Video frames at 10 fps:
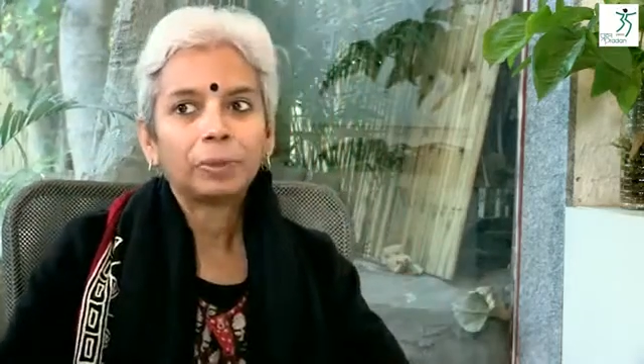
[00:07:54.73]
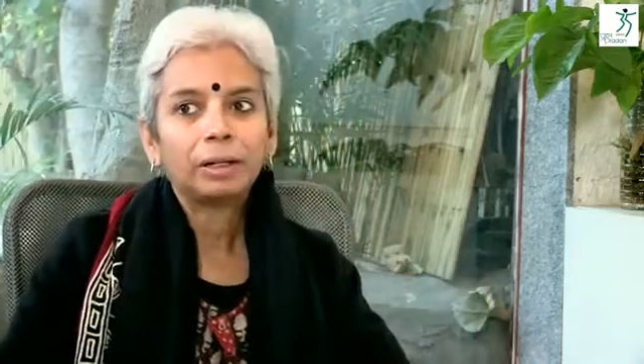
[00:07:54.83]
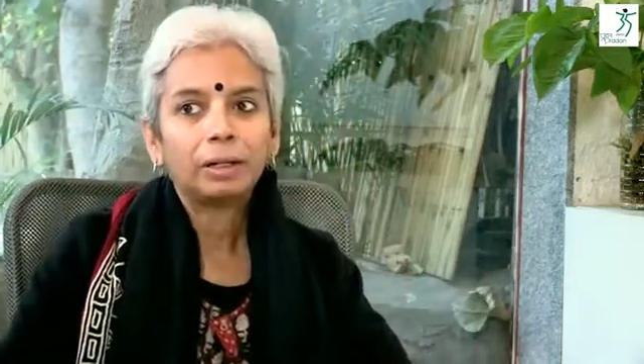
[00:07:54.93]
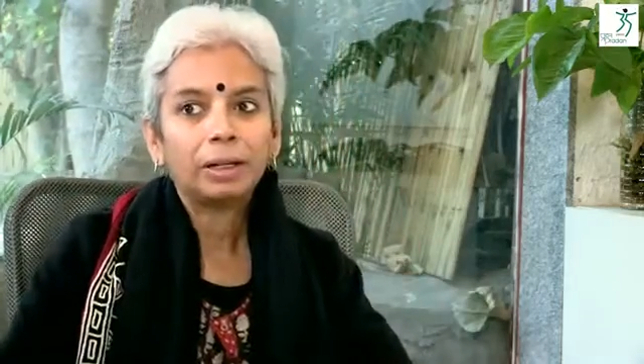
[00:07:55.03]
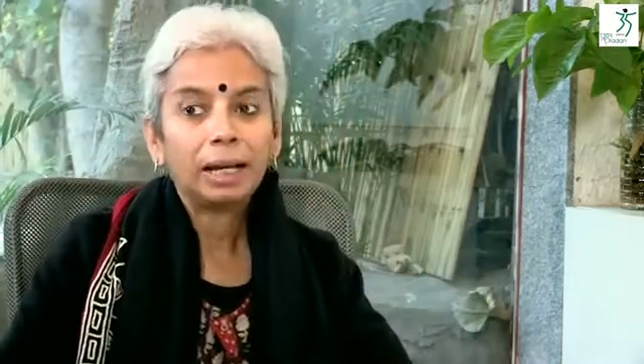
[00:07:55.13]

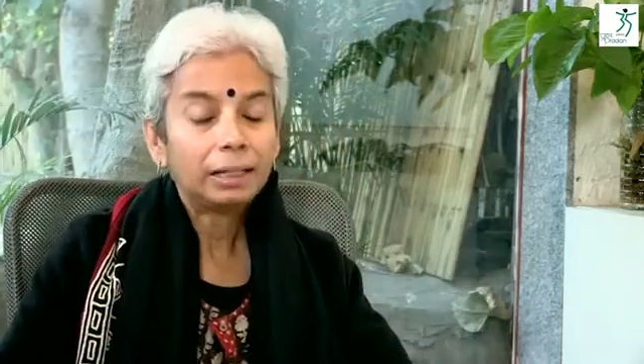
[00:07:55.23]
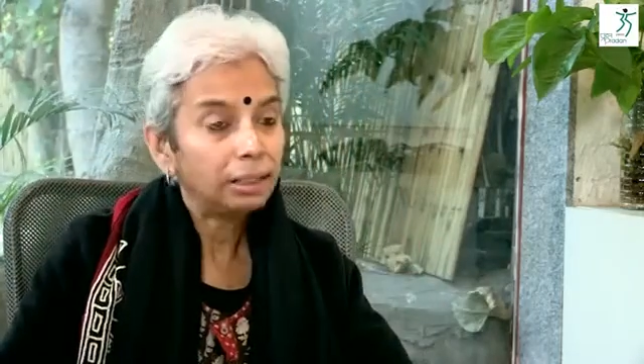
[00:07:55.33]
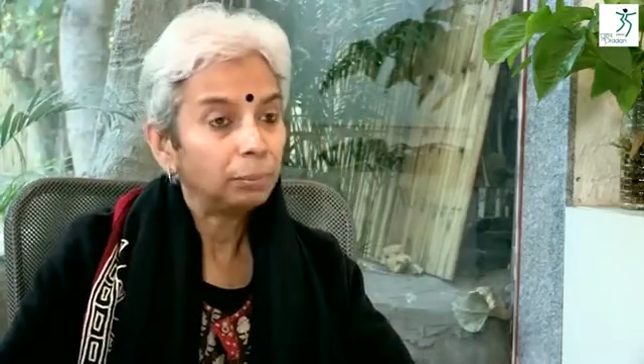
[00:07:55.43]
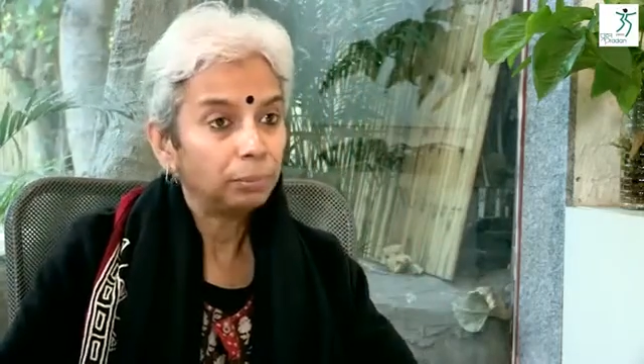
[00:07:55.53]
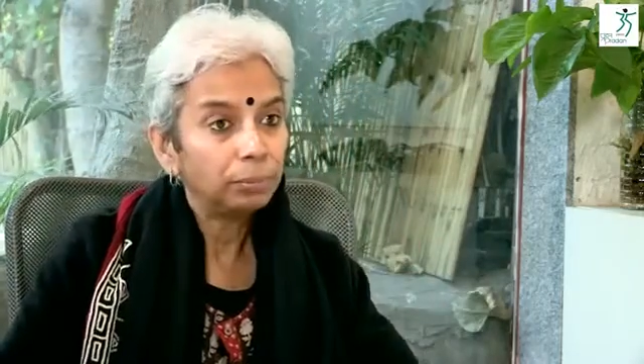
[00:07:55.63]

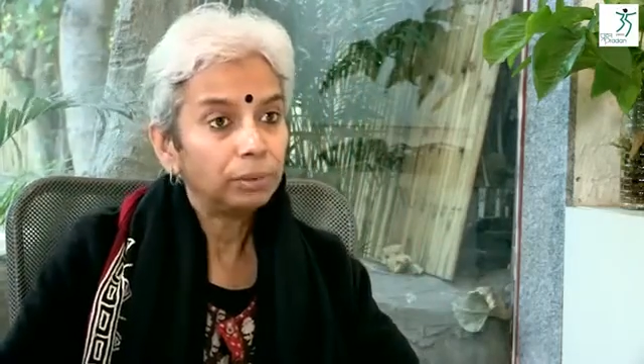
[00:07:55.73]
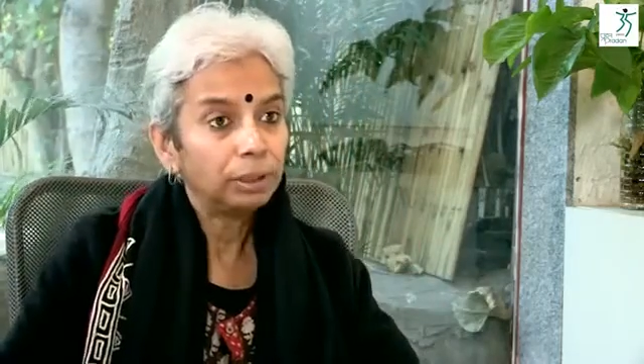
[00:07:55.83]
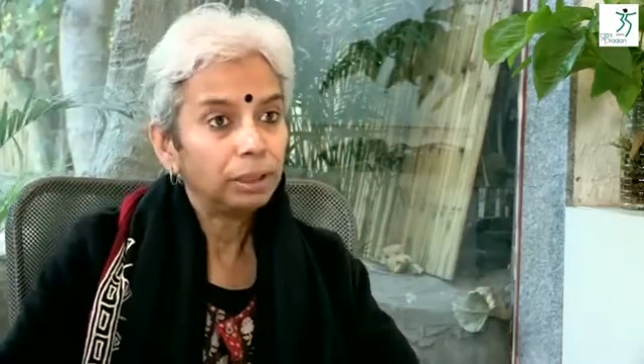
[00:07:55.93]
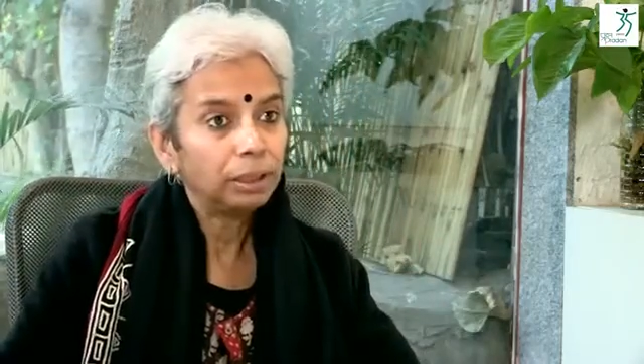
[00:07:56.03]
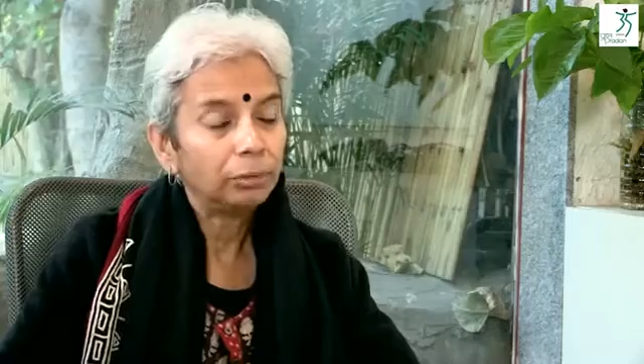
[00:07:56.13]
and
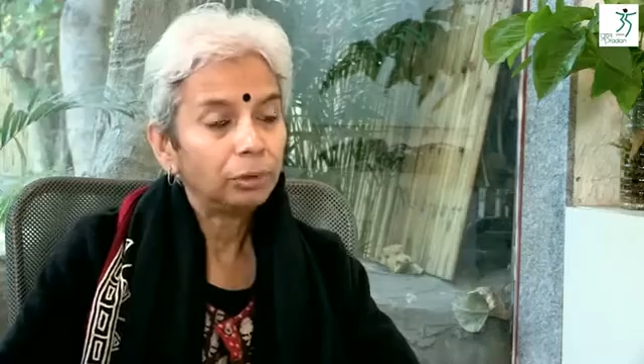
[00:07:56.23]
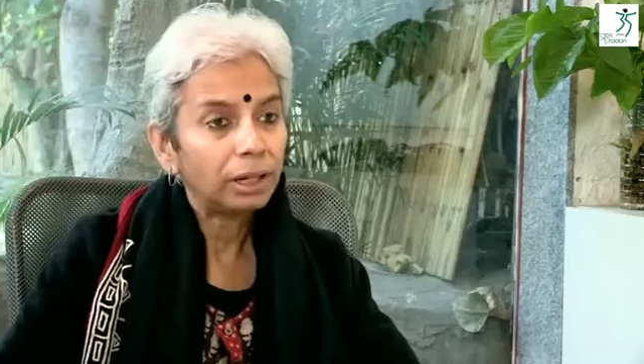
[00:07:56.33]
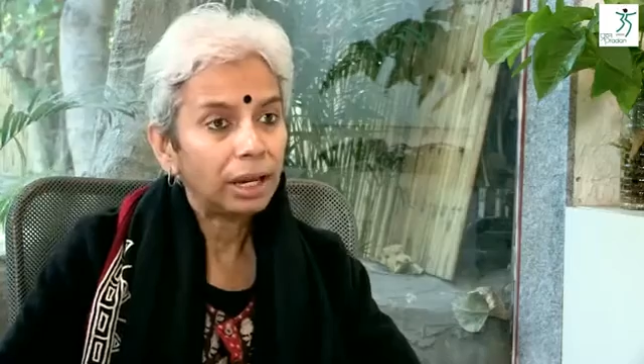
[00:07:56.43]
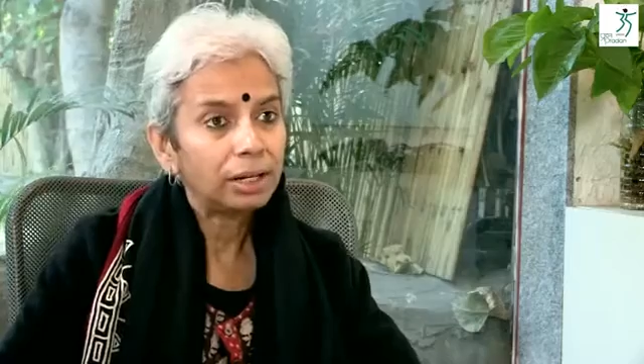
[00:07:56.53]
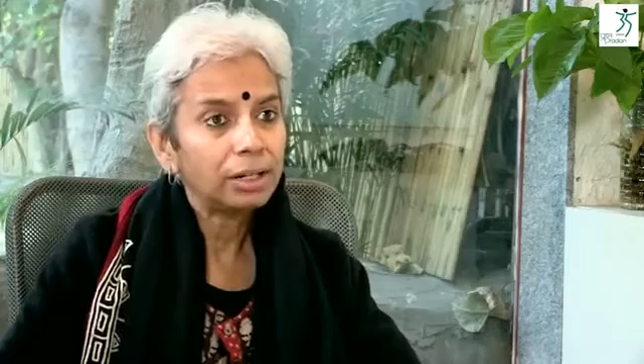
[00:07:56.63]
they were
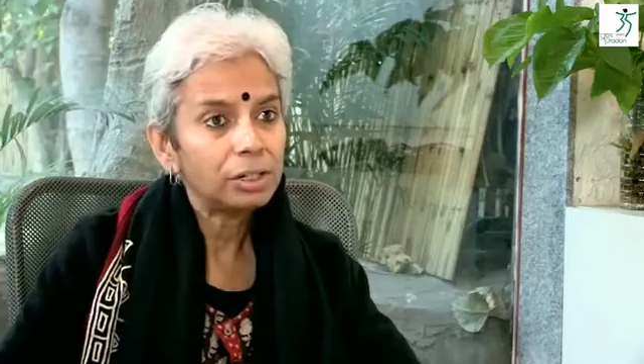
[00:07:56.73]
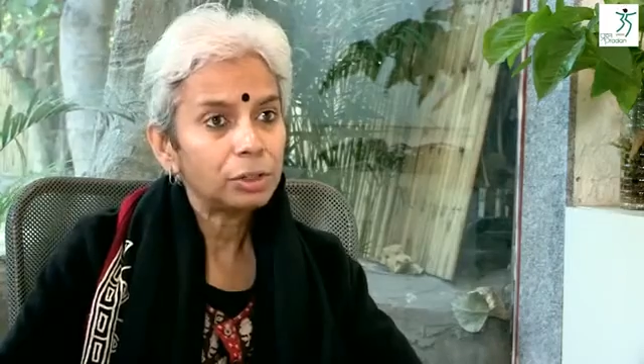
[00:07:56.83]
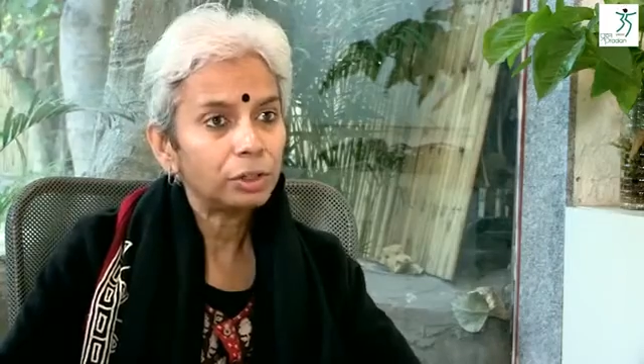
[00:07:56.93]
carriers